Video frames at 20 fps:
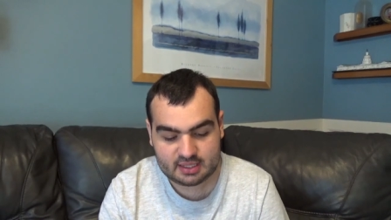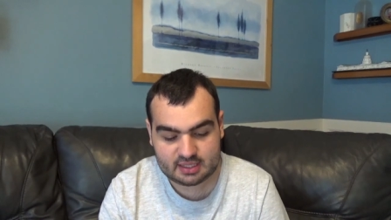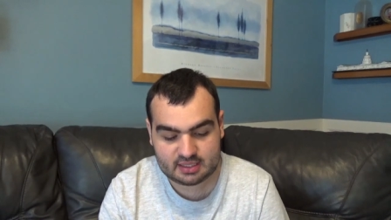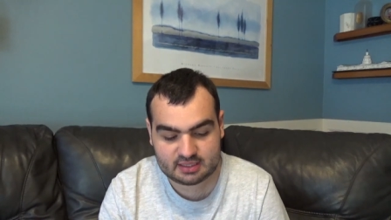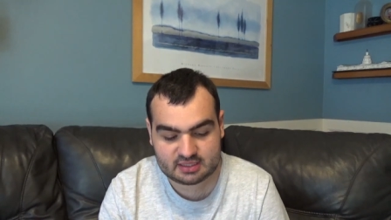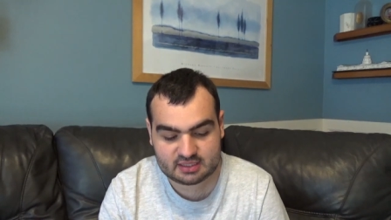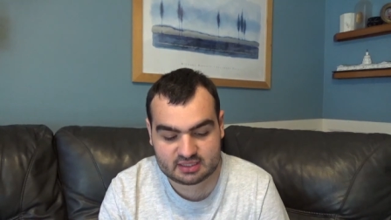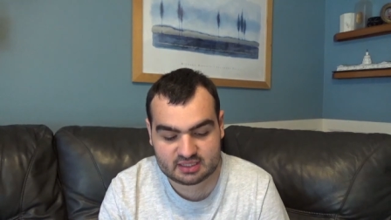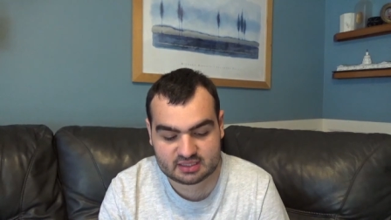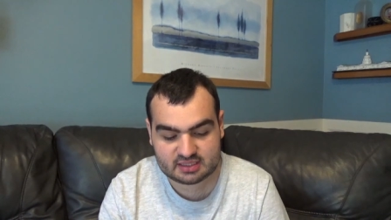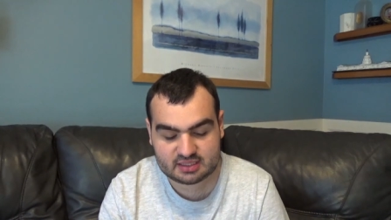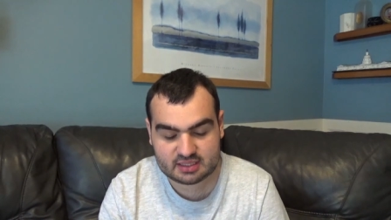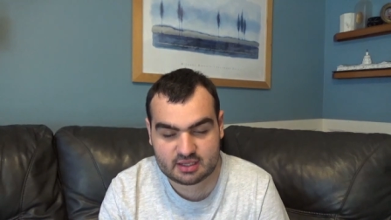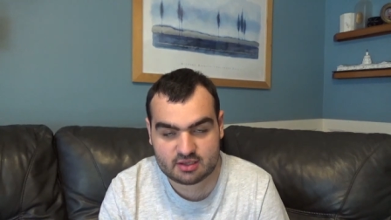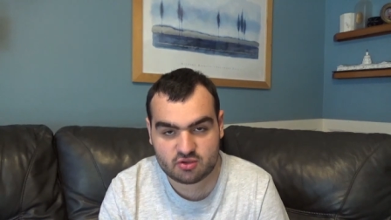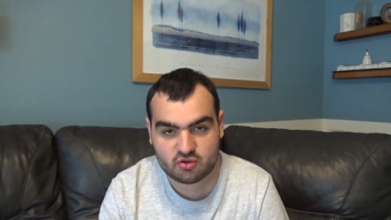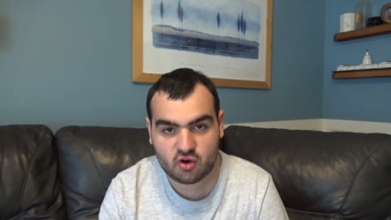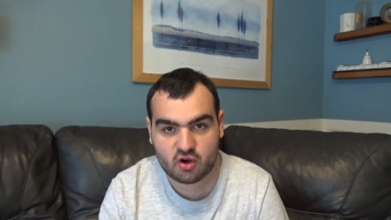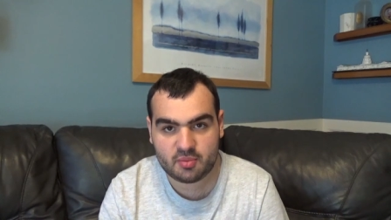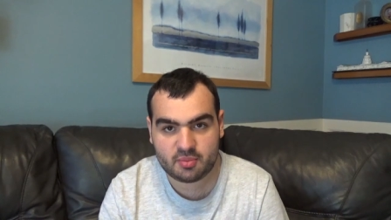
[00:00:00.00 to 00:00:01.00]
it's just
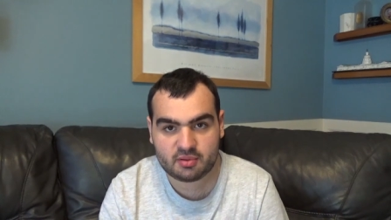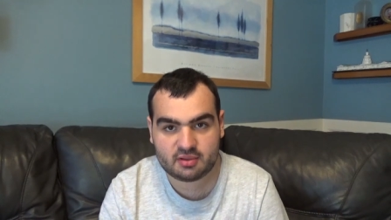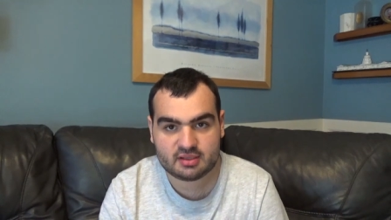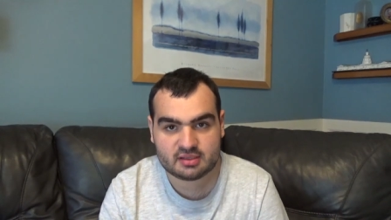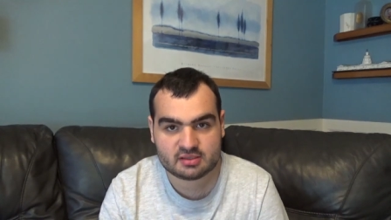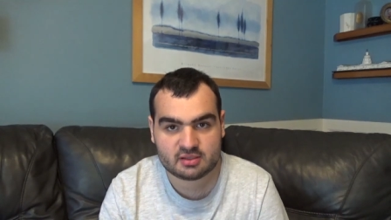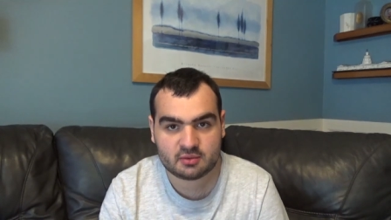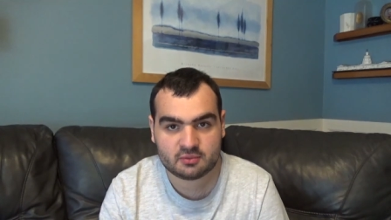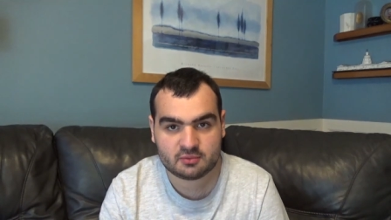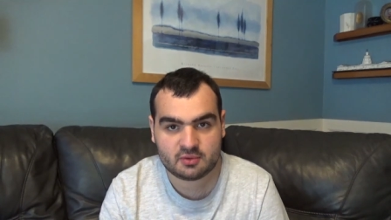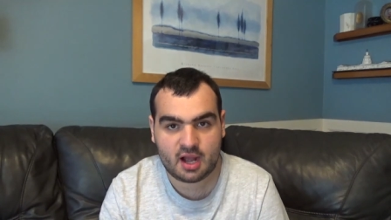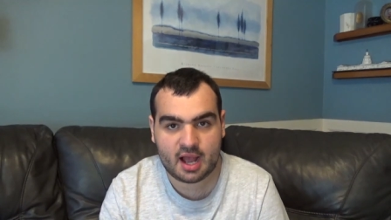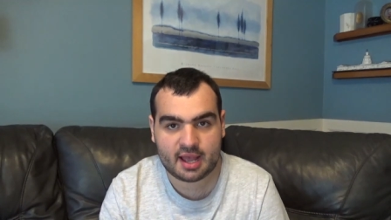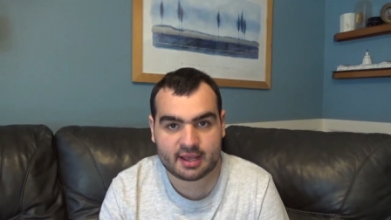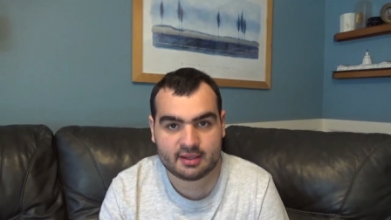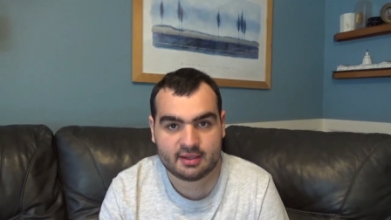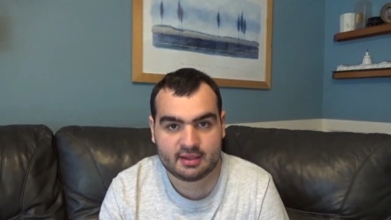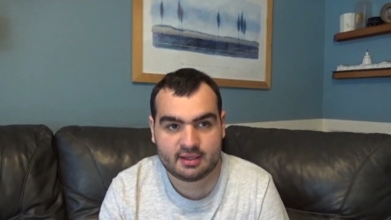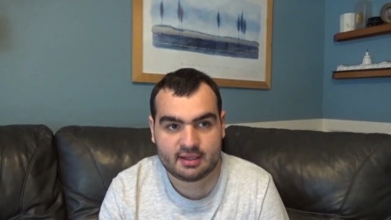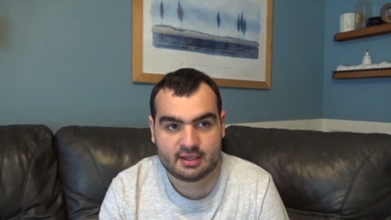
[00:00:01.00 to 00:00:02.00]
enjoyable in its own right.